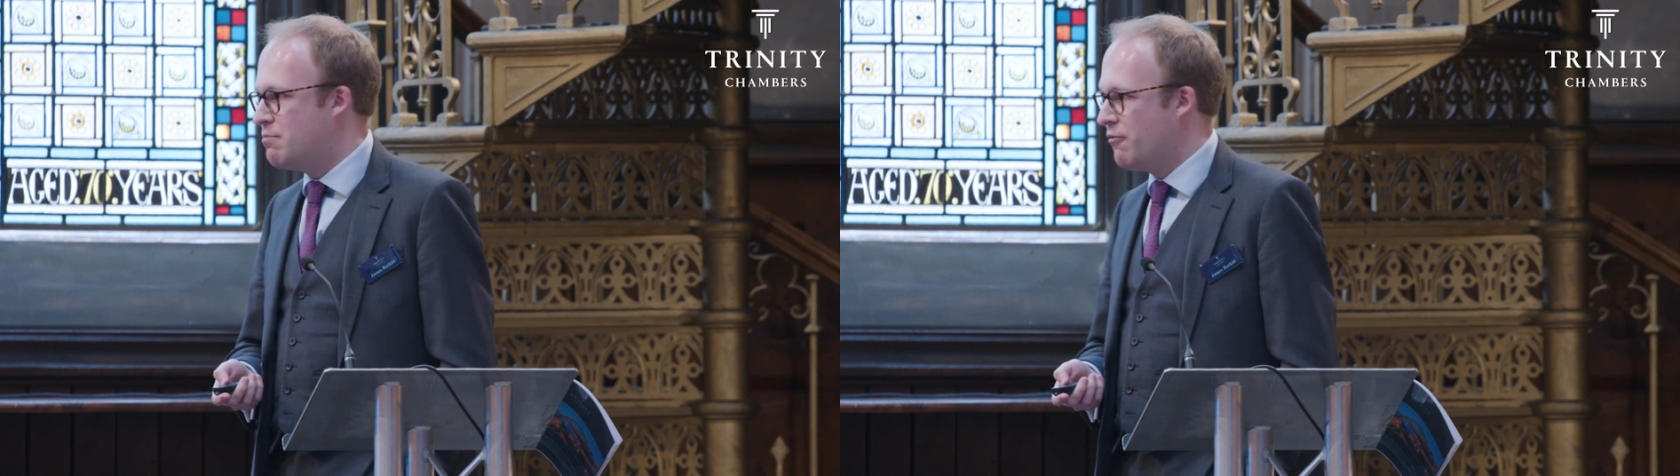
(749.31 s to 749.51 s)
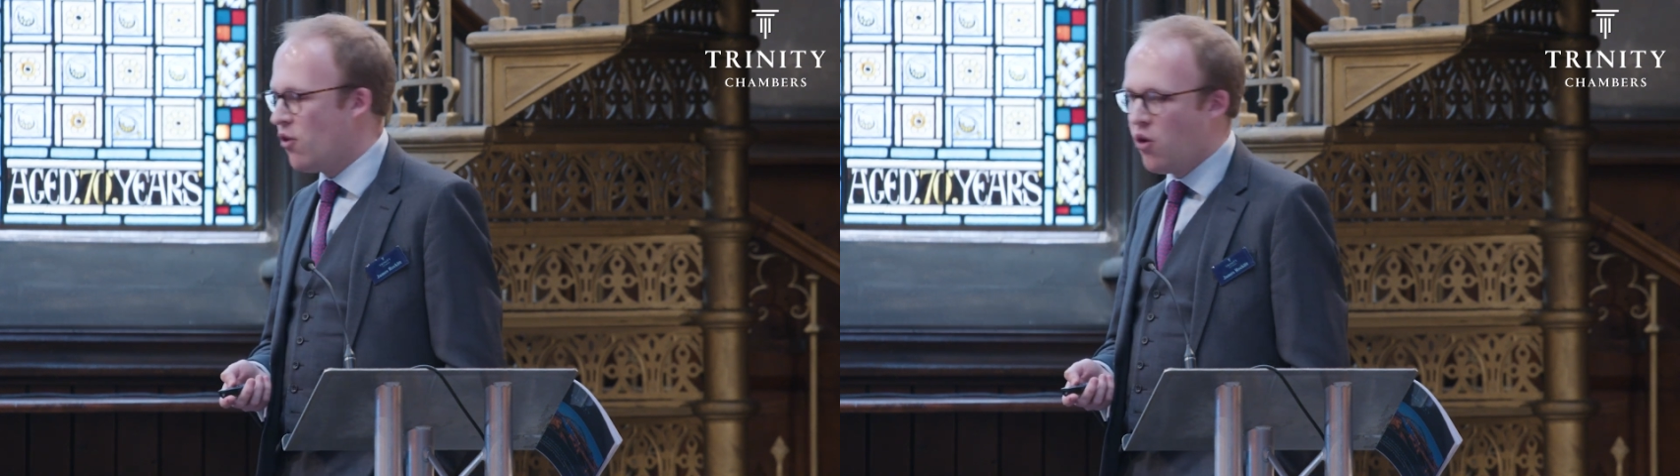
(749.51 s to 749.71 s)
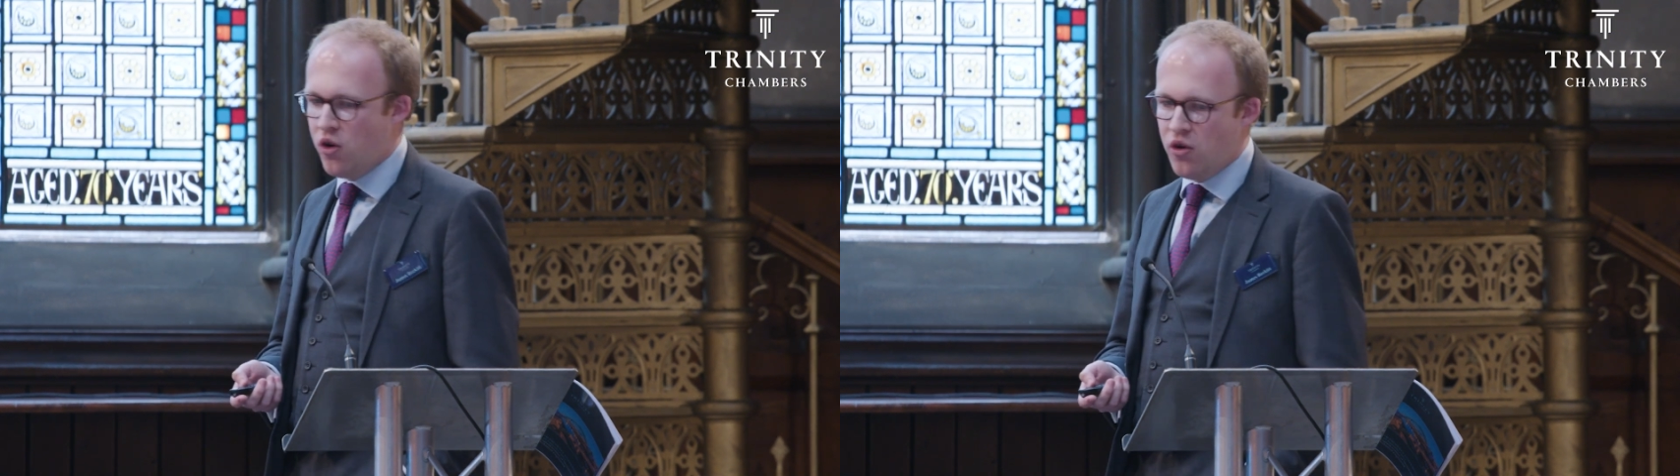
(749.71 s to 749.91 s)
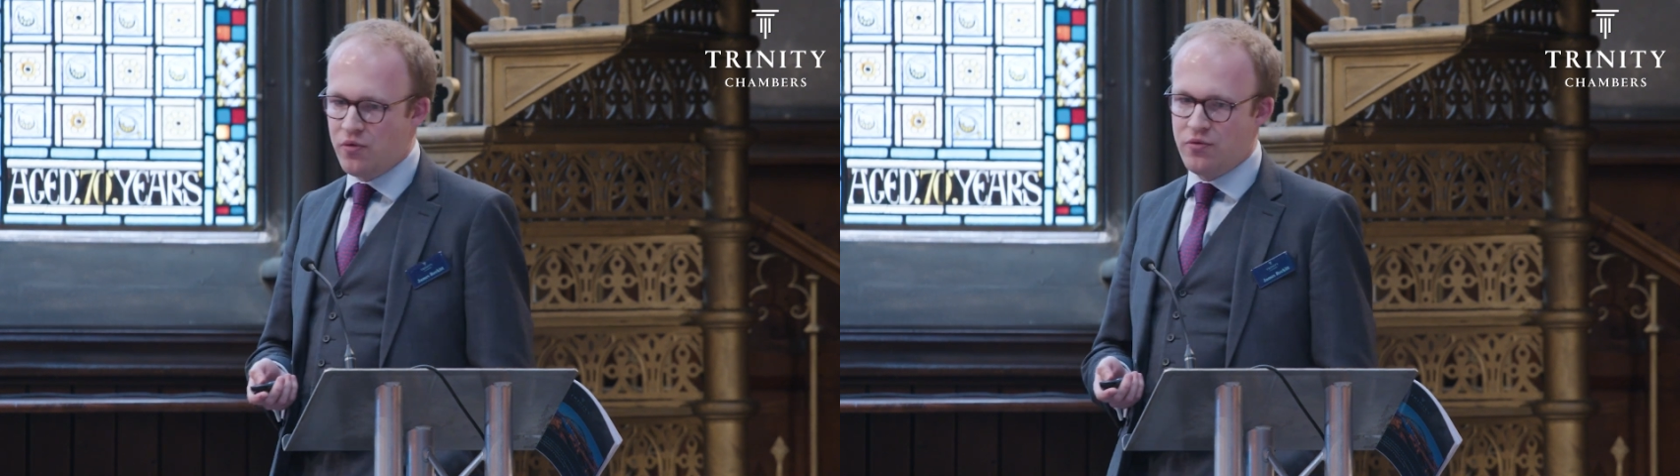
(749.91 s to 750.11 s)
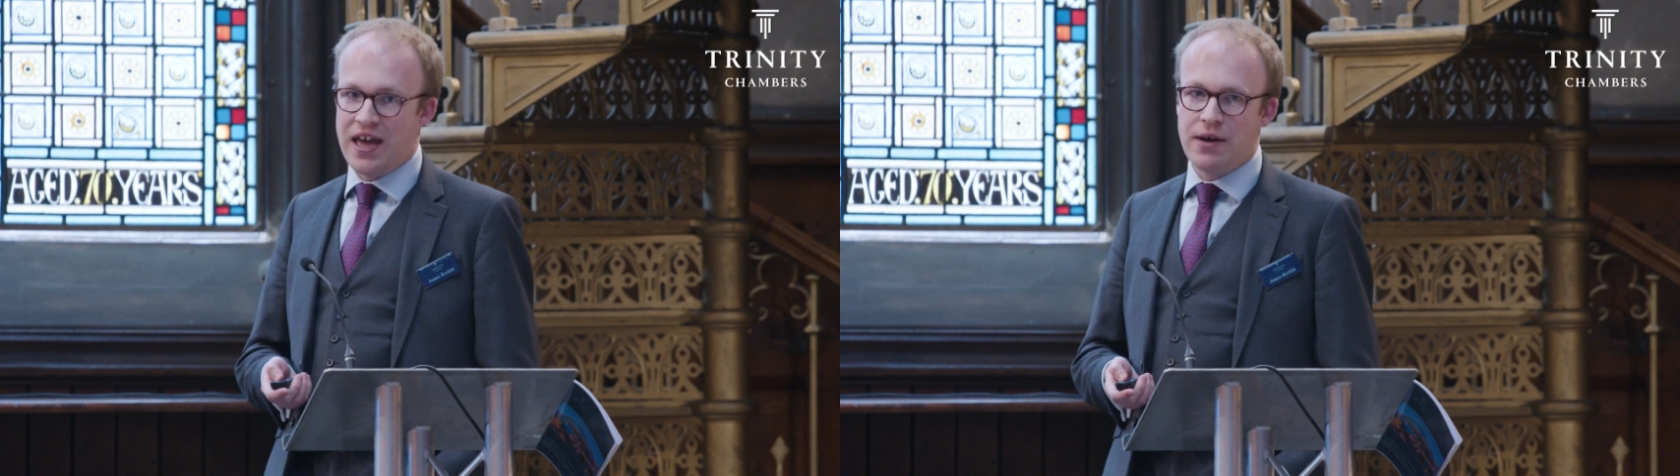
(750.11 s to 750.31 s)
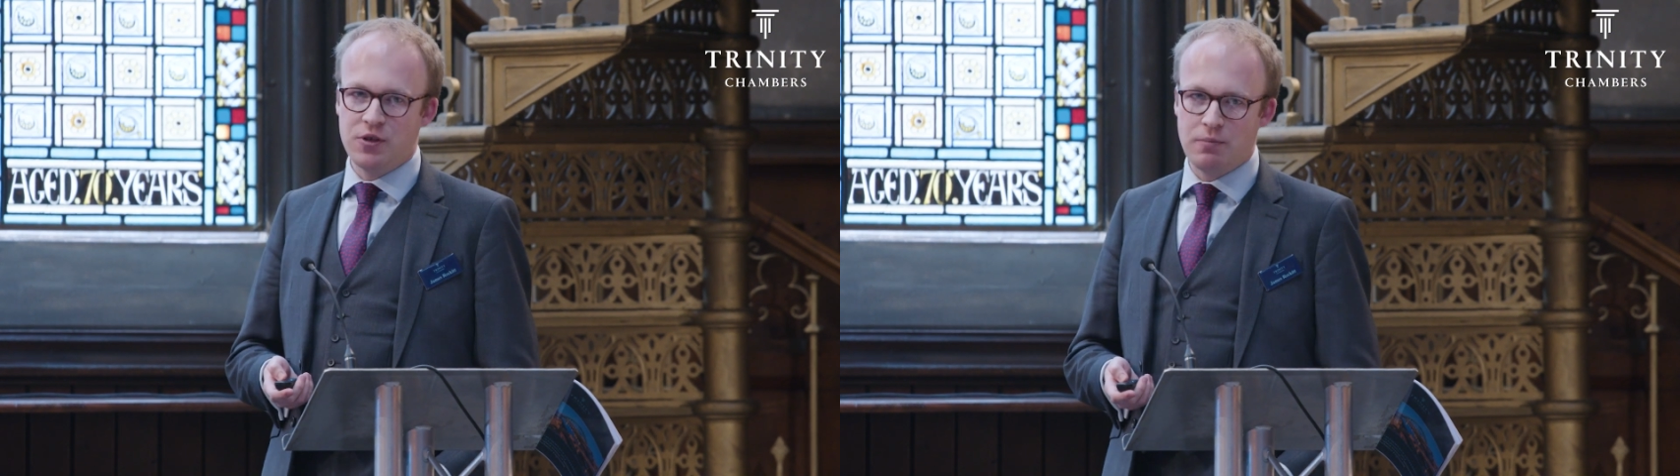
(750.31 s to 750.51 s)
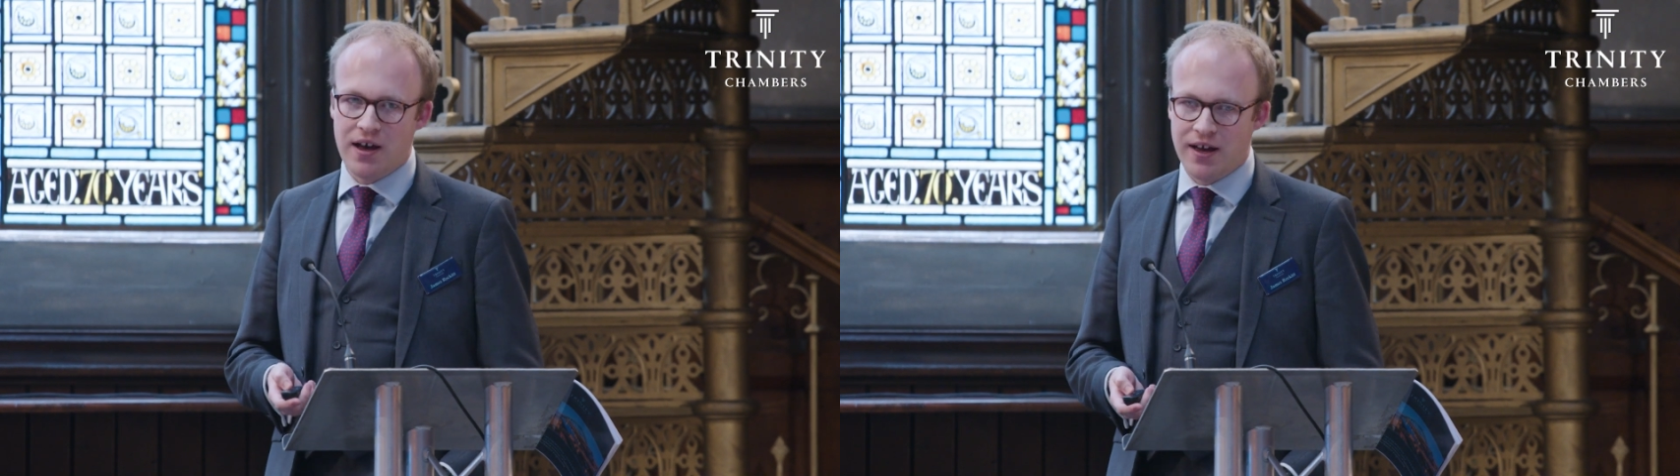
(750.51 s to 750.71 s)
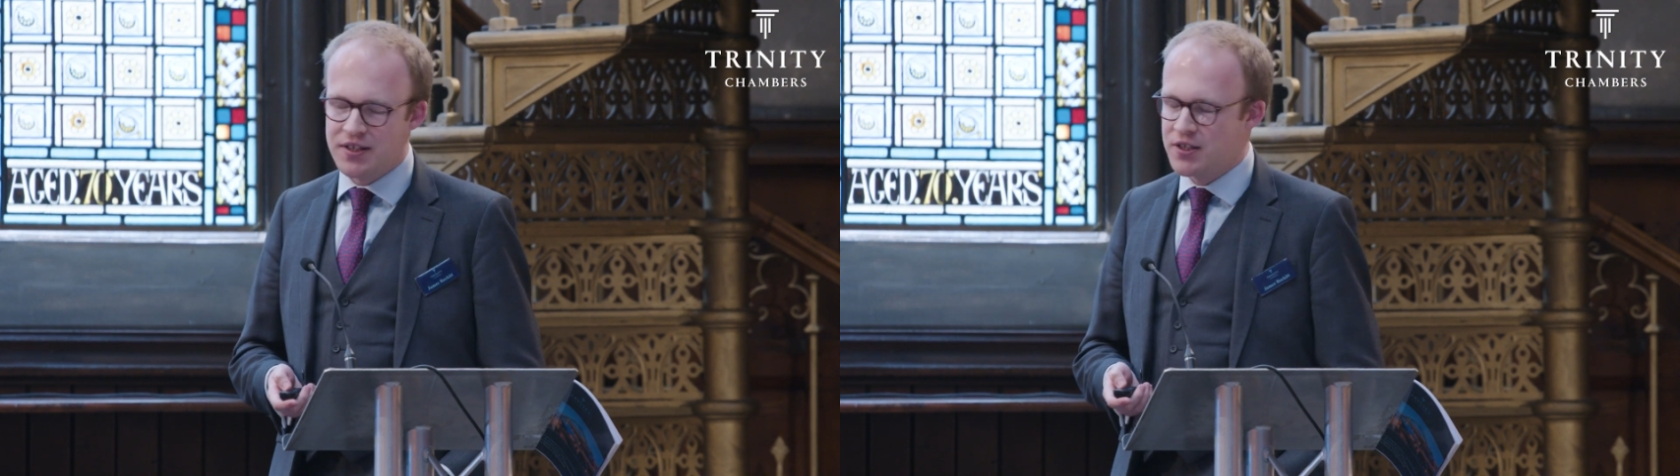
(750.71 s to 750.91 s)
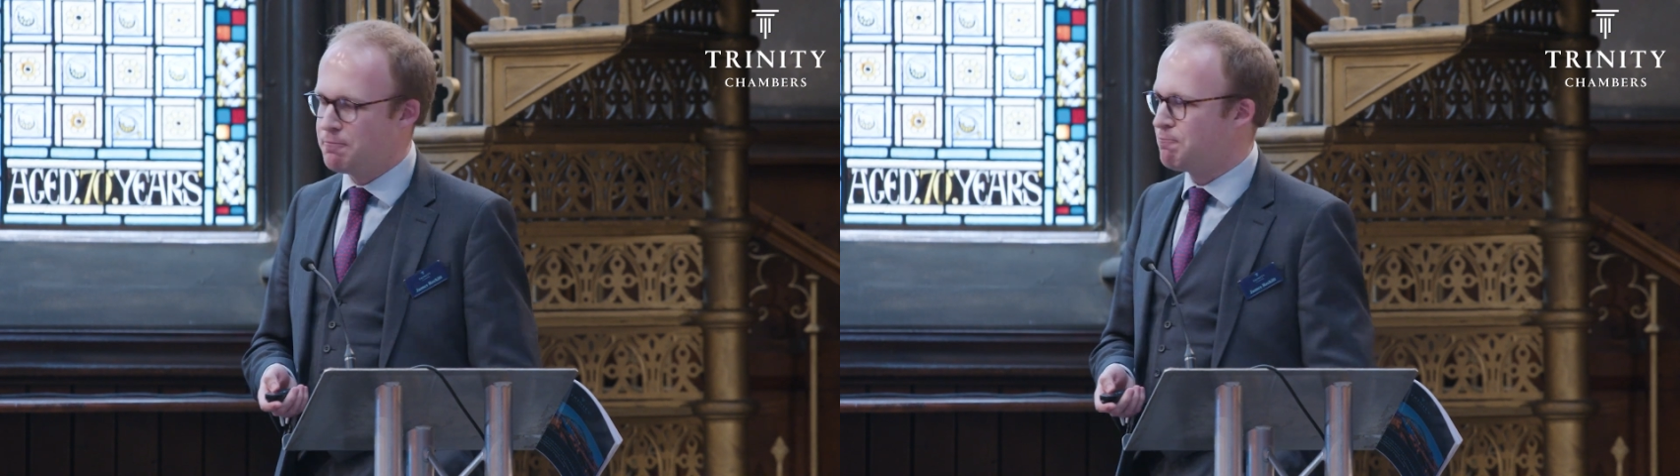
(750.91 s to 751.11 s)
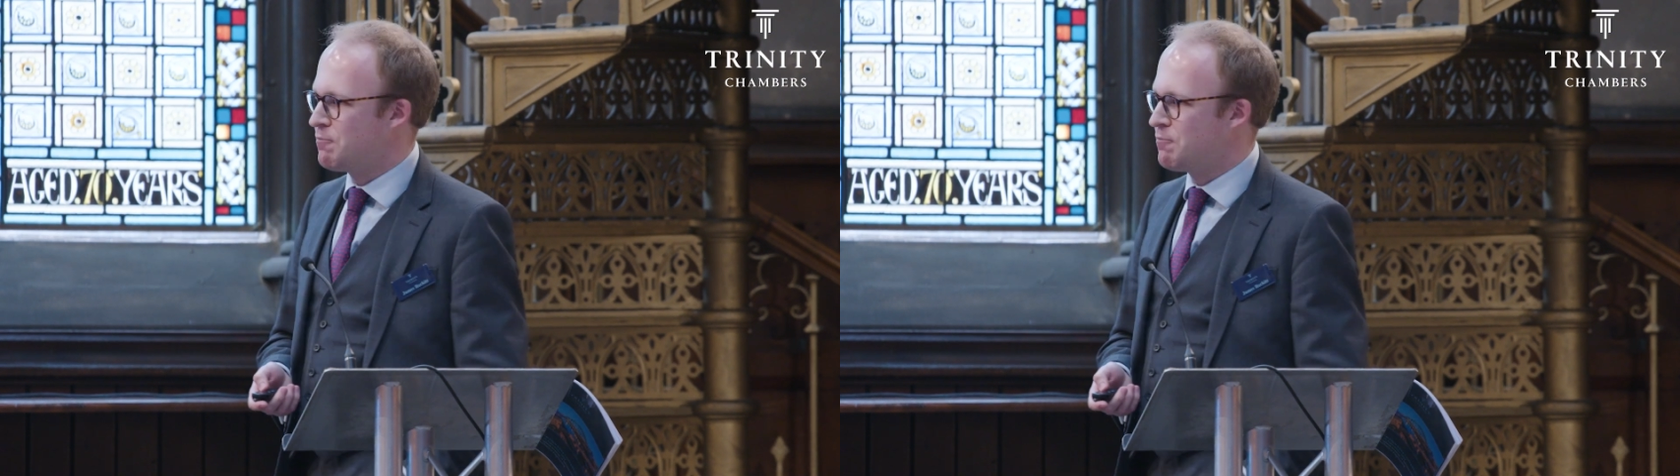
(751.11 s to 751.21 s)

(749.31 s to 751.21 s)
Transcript: before the Act was passed.